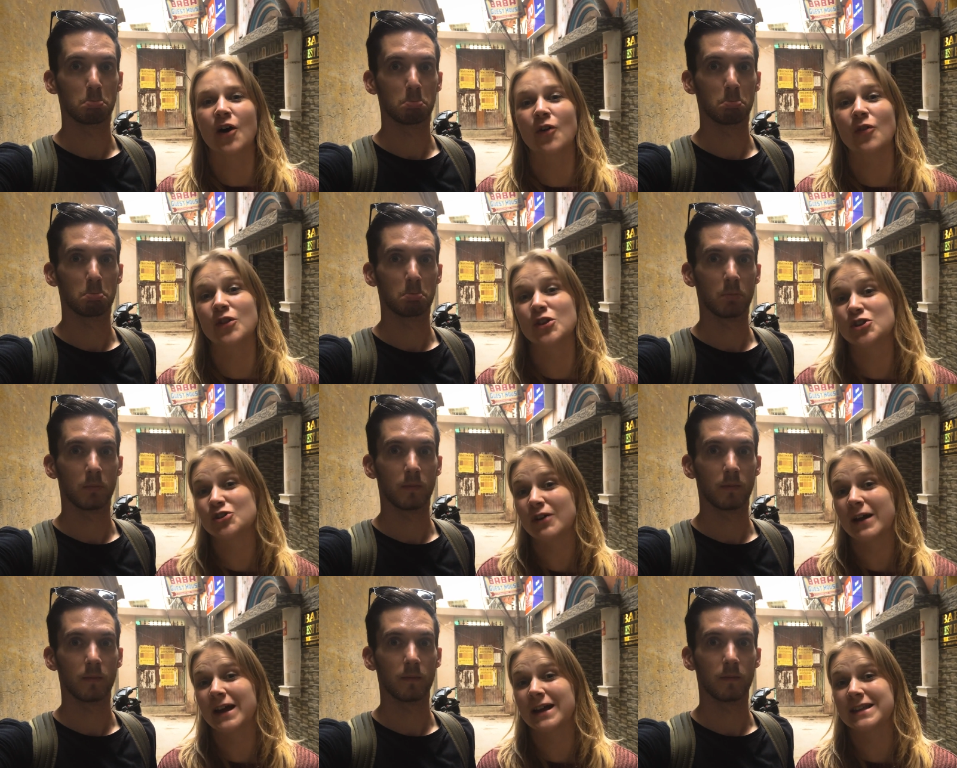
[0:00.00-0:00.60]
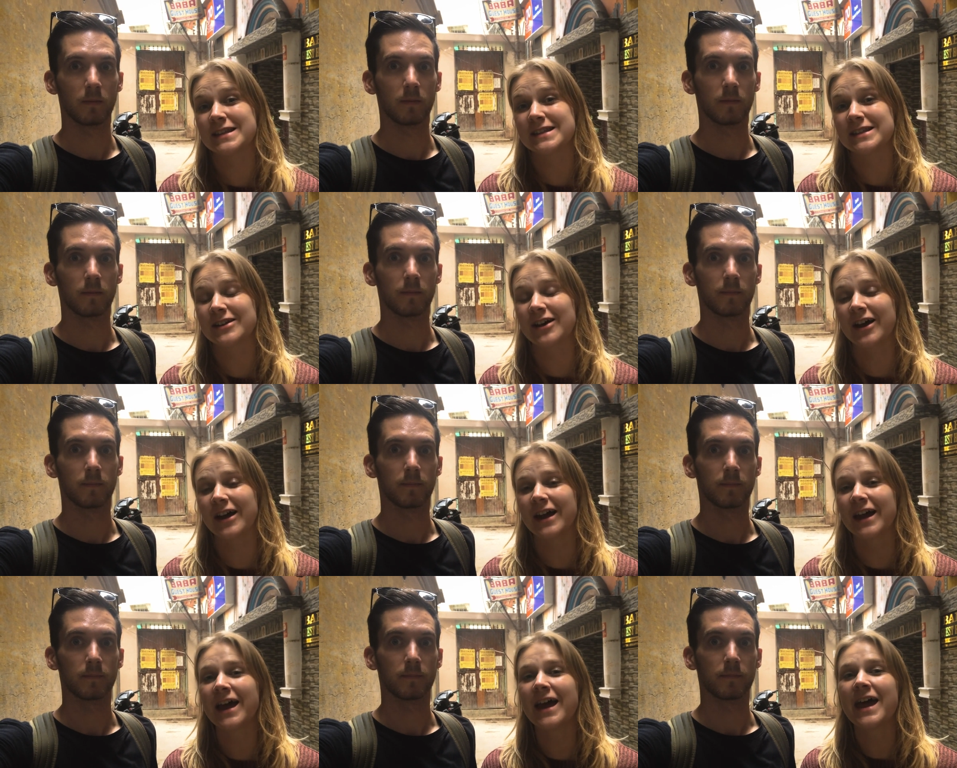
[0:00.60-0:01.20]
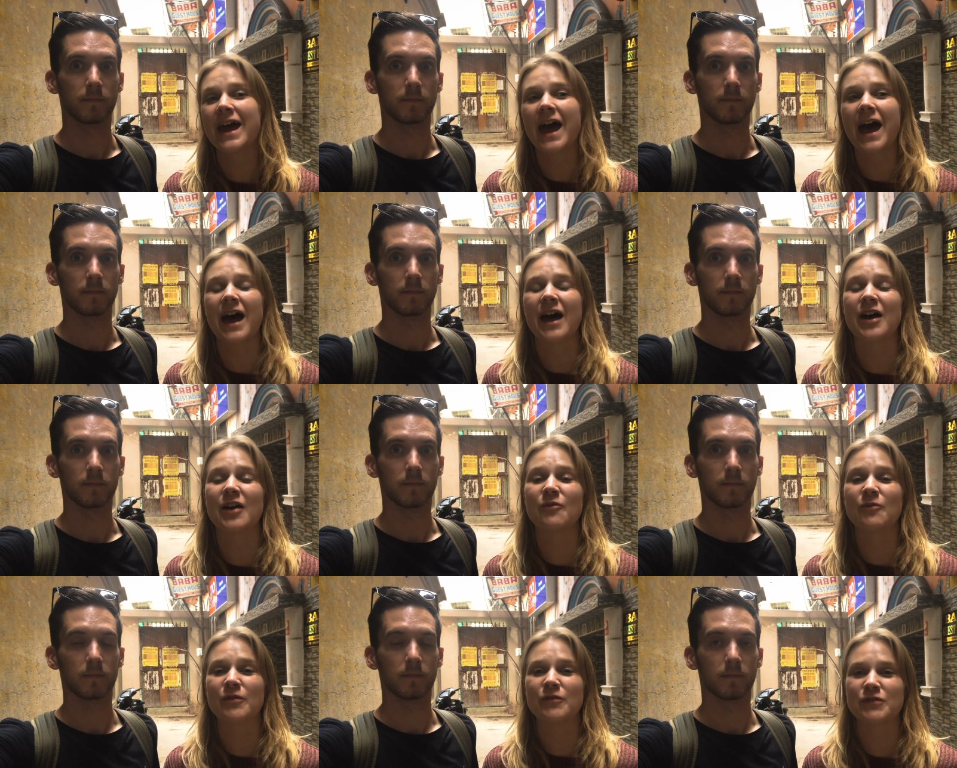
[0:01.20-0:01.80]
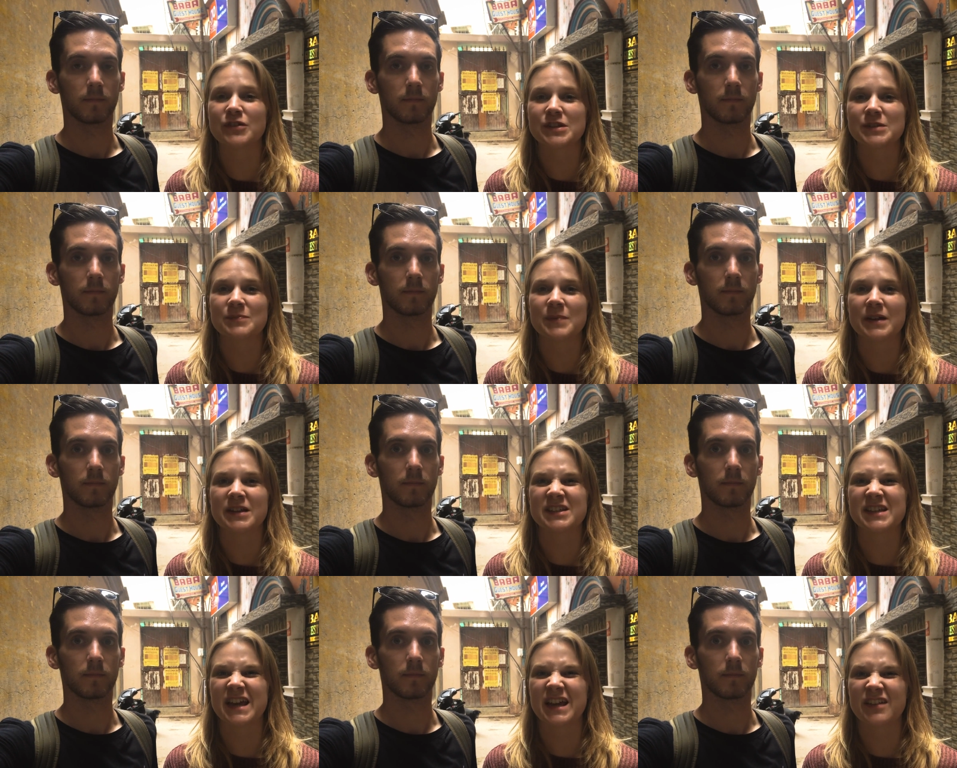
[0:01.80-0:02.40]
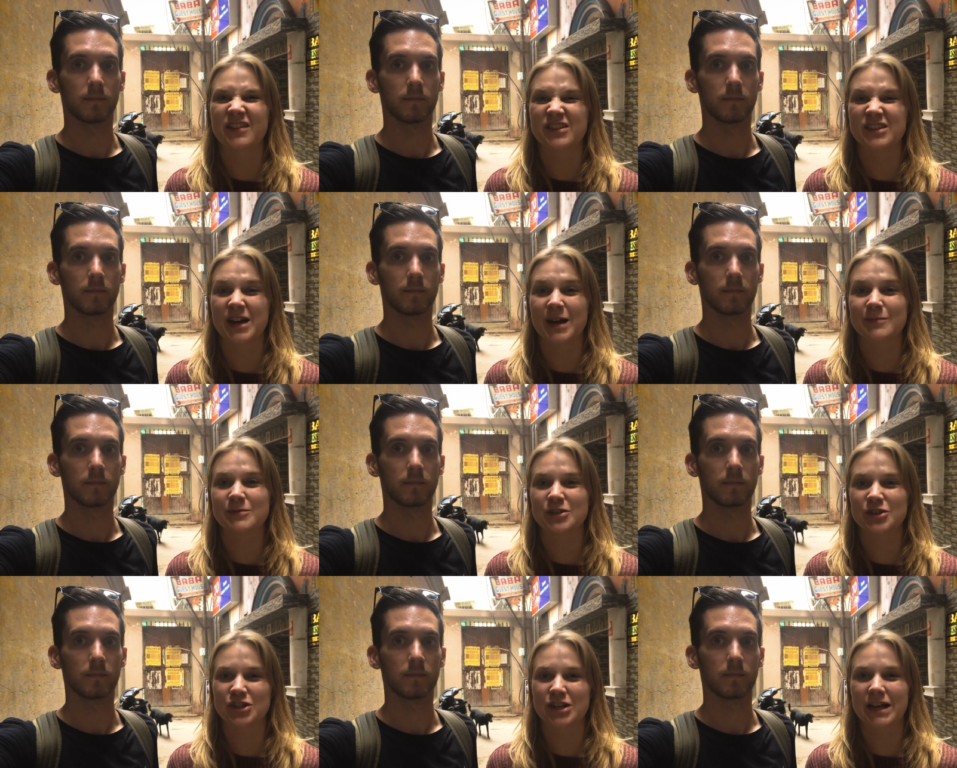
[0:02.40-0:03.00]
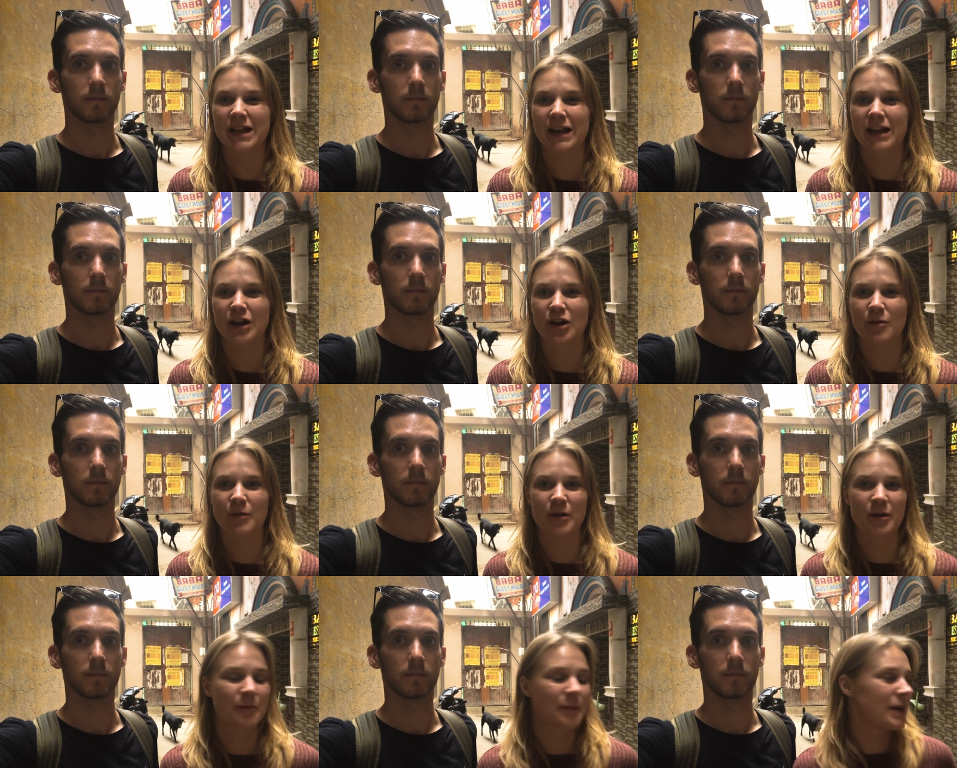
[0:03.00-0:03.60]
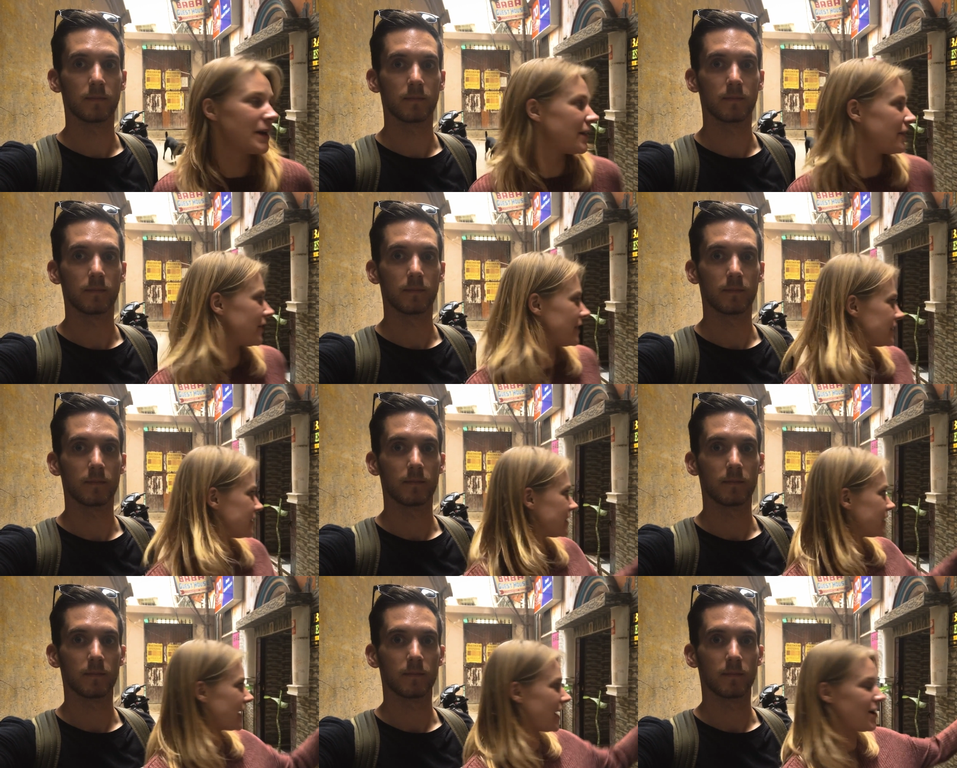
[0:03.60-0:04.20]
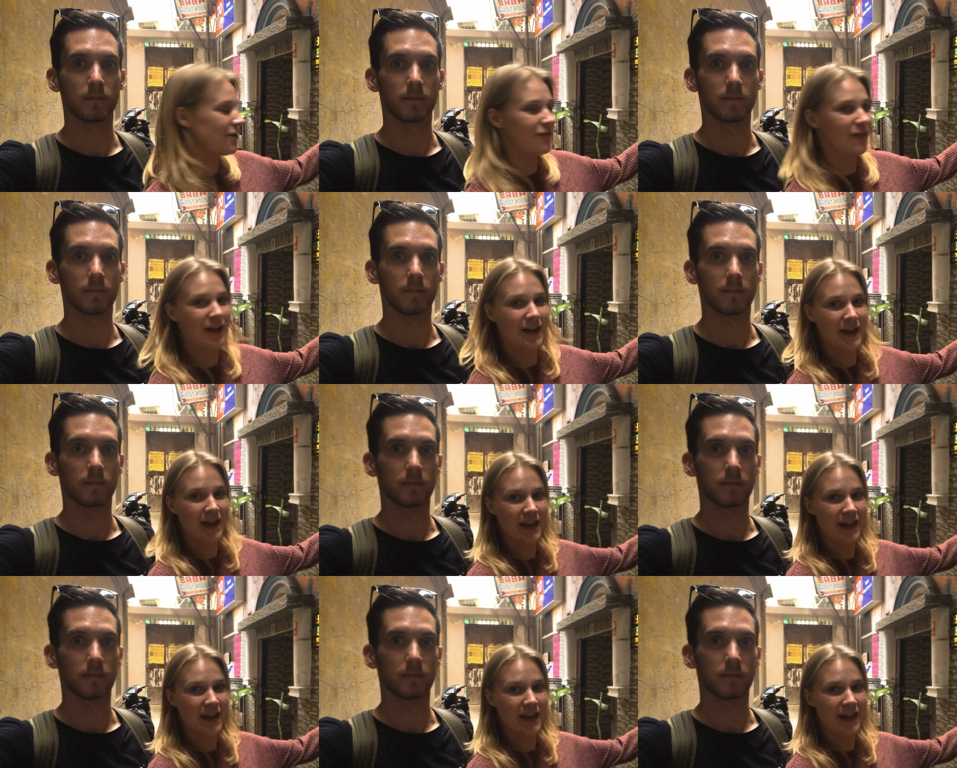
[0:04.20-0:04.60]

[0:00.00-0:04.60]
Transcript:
Speaker 1: on the train tonight. We've just been taking the time to chill a little bit. Been at this cafe